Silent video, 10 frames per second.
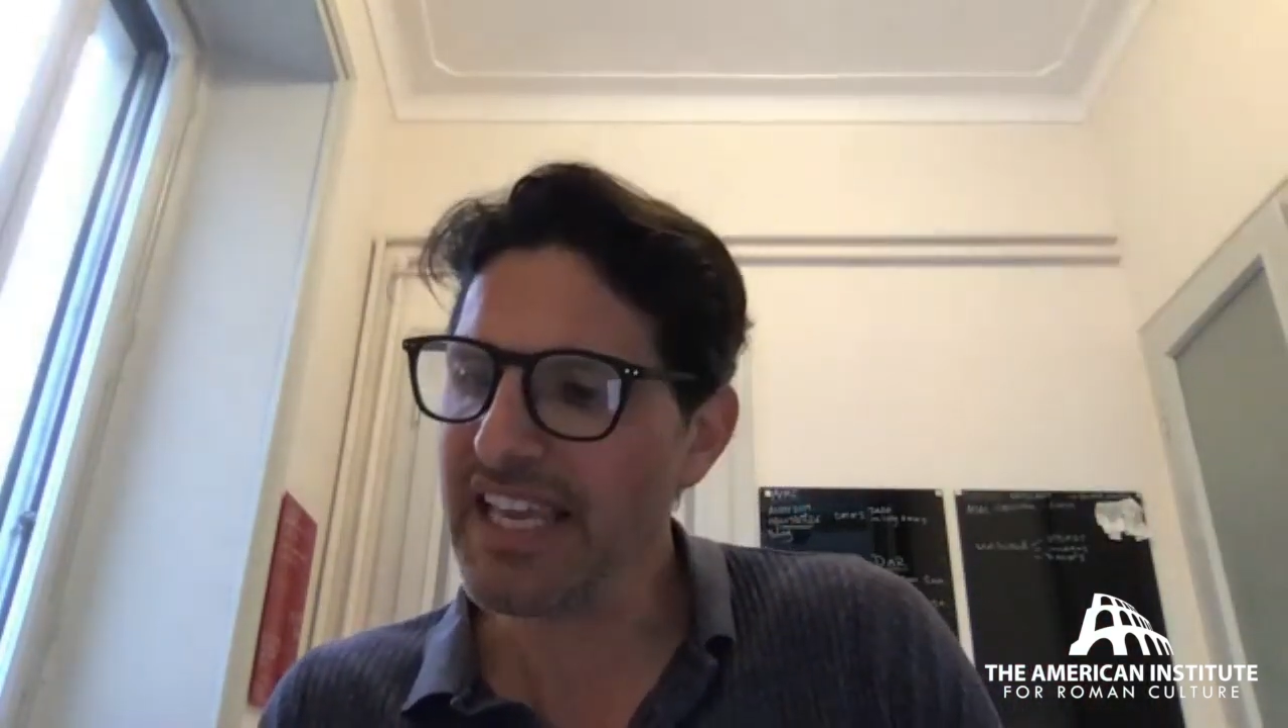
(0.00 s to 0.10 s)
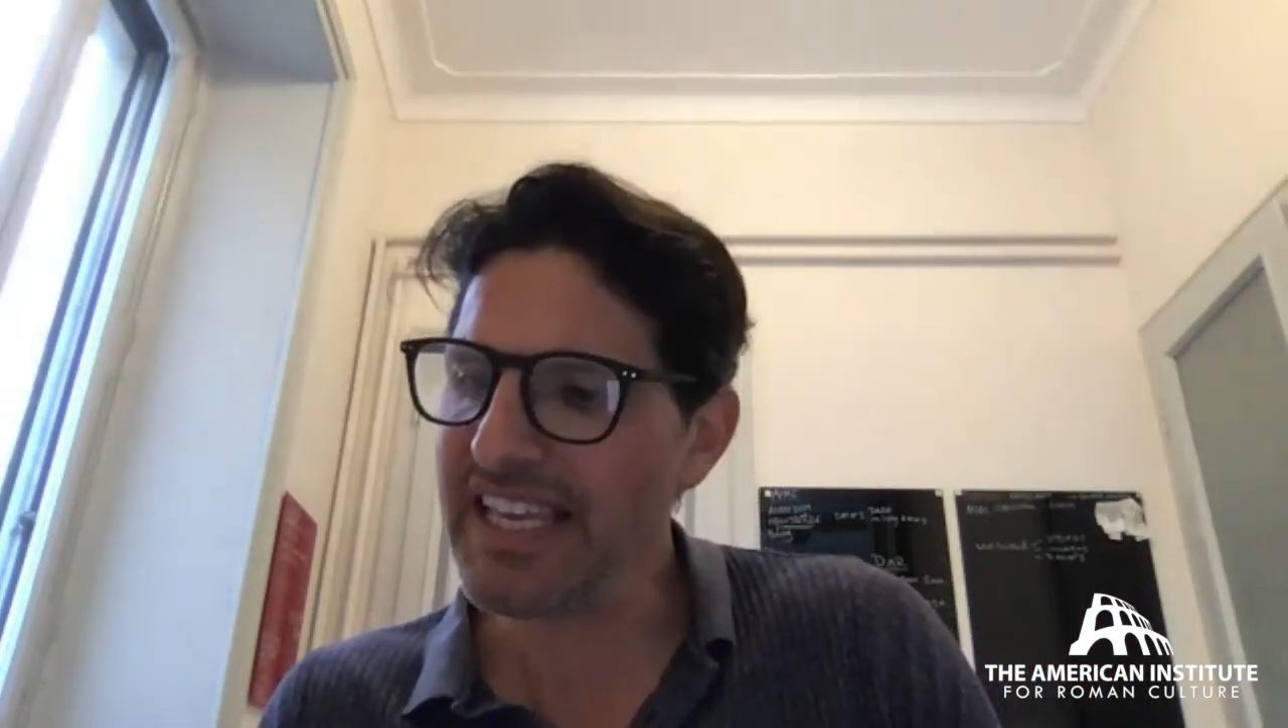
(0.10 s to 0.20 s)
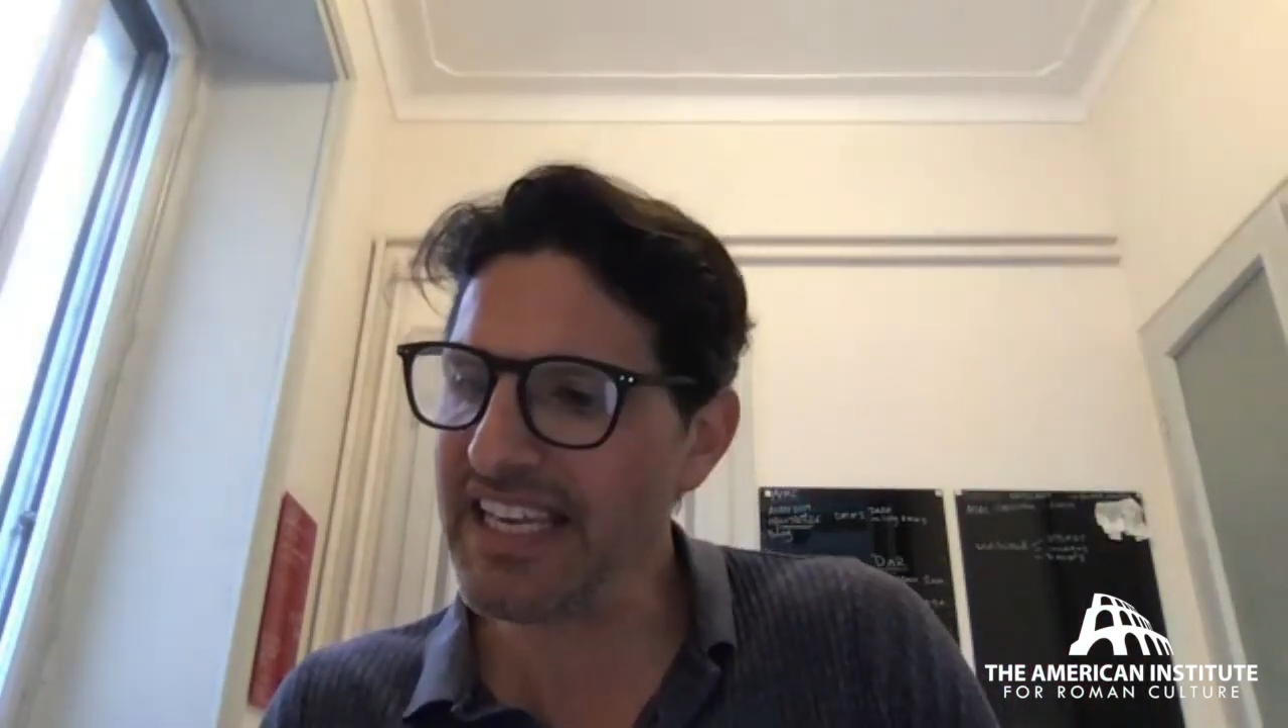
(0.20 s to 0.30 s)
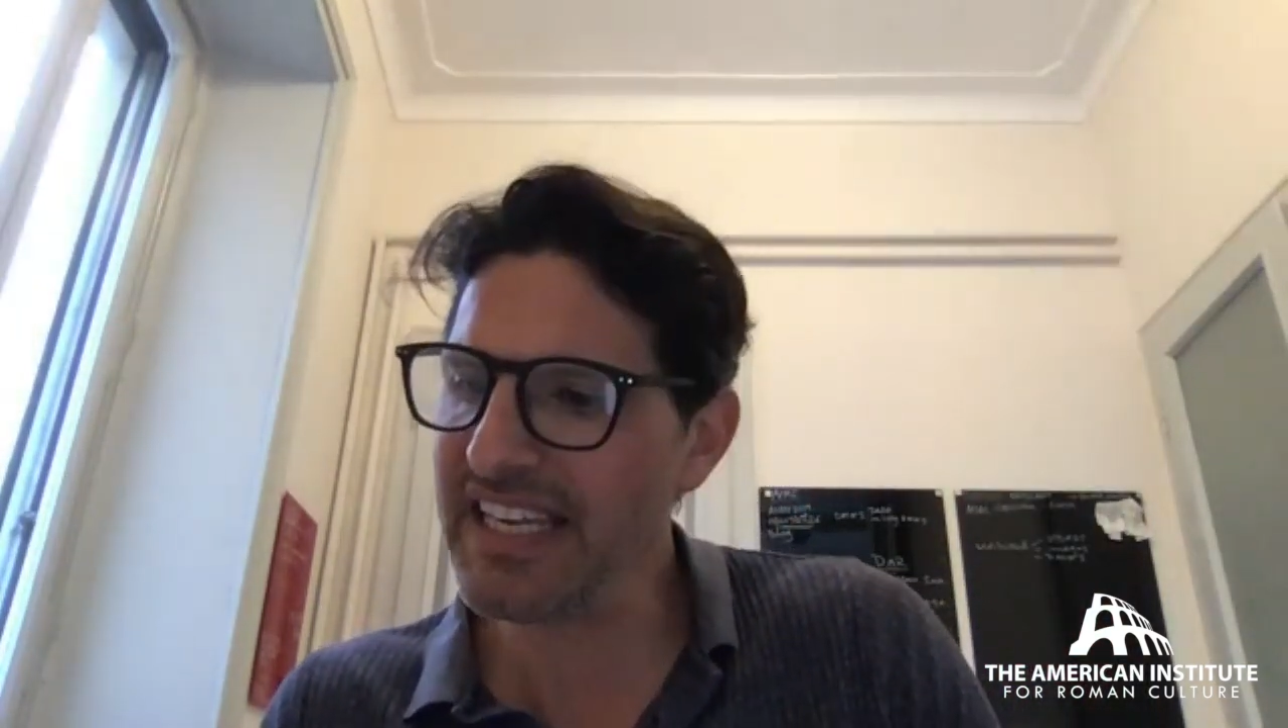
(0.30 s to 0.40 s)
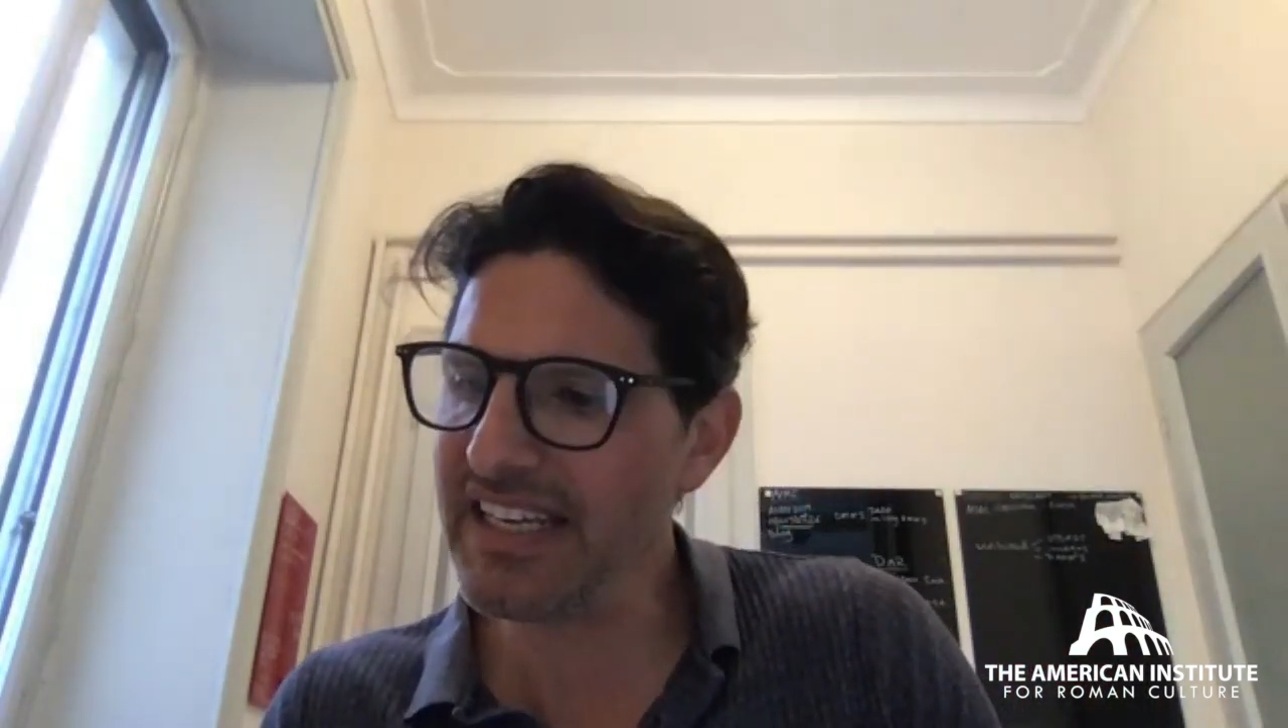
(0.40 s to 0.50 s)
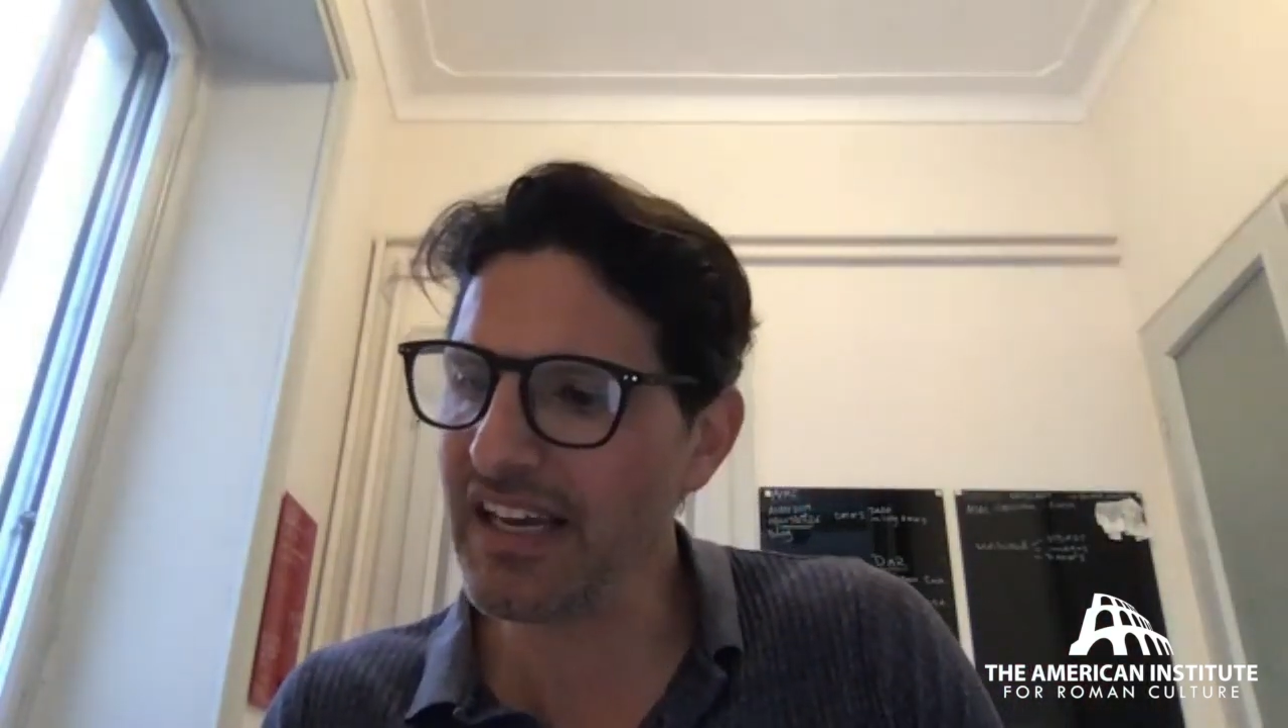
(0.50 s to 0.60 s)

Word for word: in,